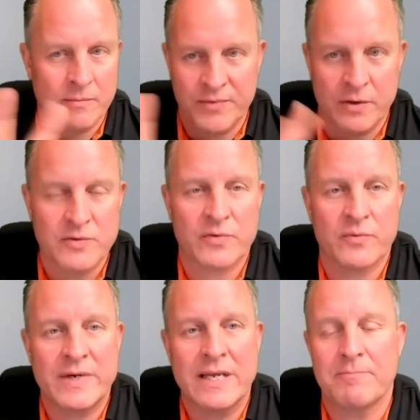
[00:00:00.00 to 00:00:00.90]
those
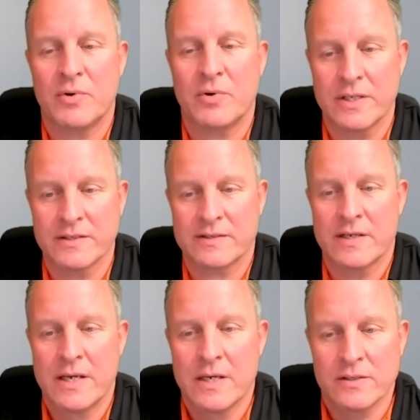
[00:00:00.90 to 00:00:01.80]
3 points,
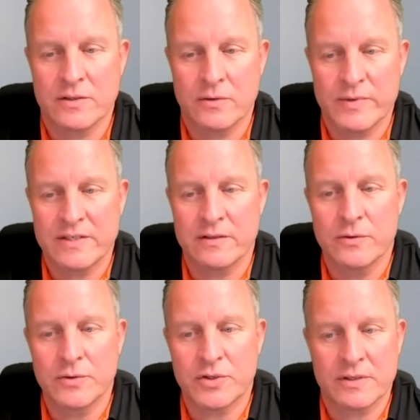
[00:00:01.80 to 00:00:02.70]
so
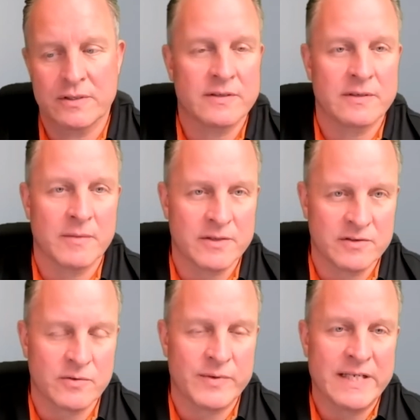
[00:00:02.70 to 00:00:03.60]
resolution,
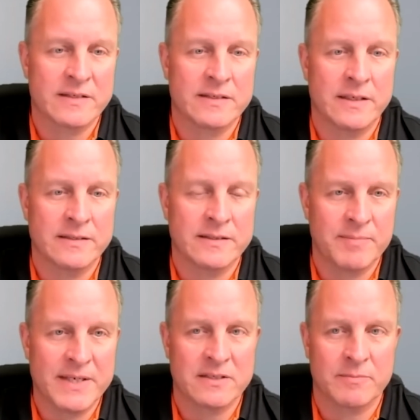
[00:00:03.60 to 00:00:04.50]
screen size,
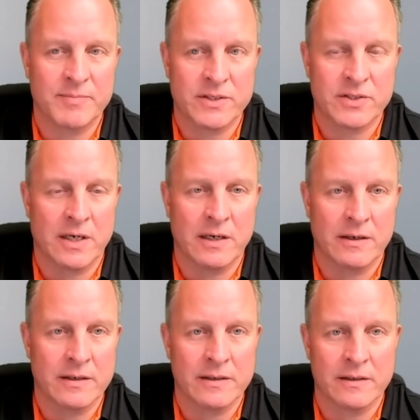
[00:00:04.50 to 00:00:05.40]
and pixel pitch,
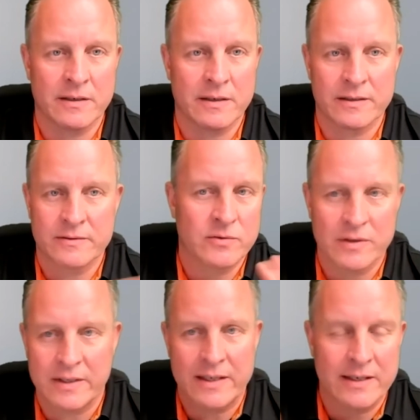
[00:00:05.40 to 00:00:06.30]
are
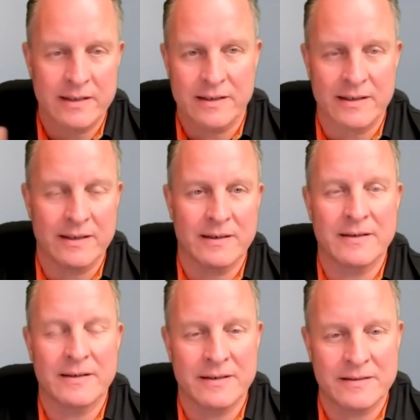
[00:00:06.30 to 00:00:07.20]
totally
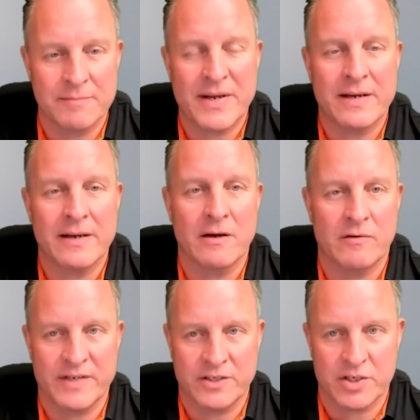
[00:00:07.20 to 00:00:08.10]
depending
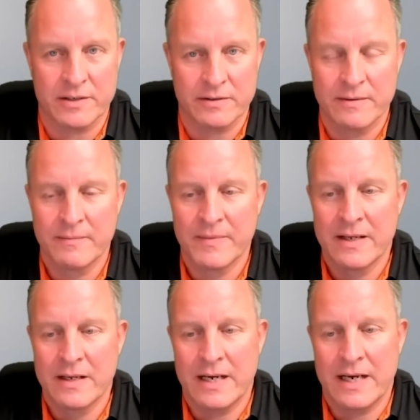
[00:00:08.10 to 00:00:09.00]
of each other.
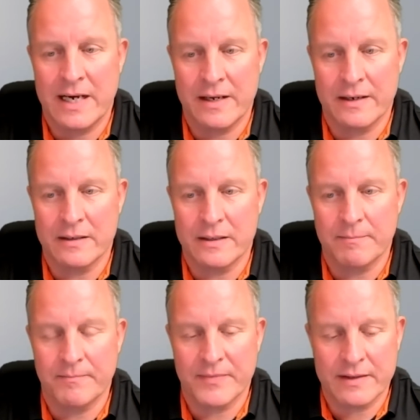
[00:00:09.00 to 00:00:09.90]

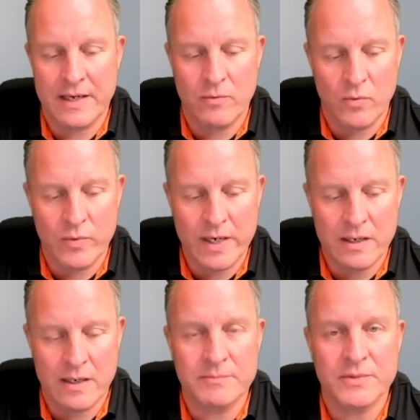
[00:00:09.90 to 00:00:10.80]
And then we
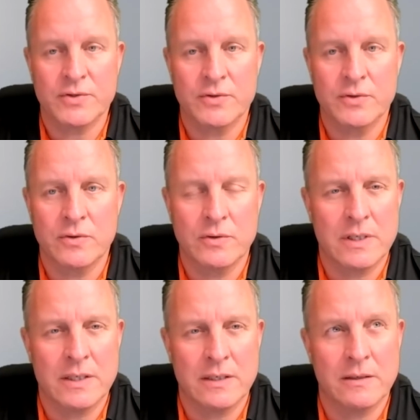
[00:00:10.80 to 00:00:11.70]
come
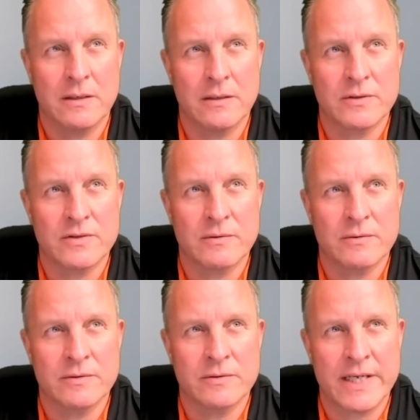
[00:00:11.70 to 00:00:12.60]
to a
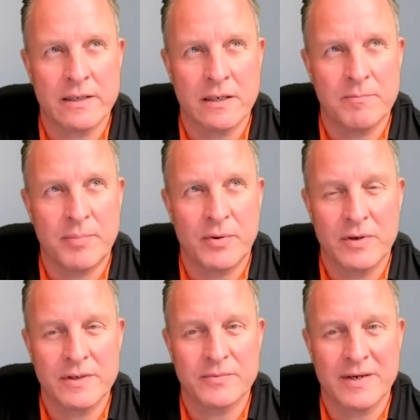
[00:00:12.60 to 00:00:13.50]
technical
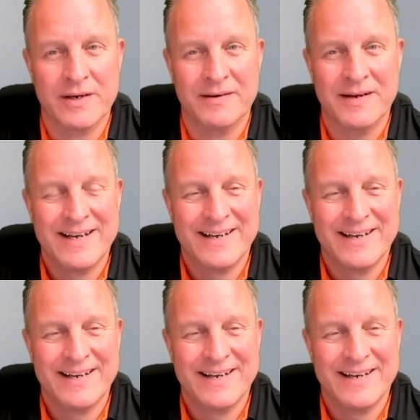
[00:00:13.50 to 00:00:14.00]
point where,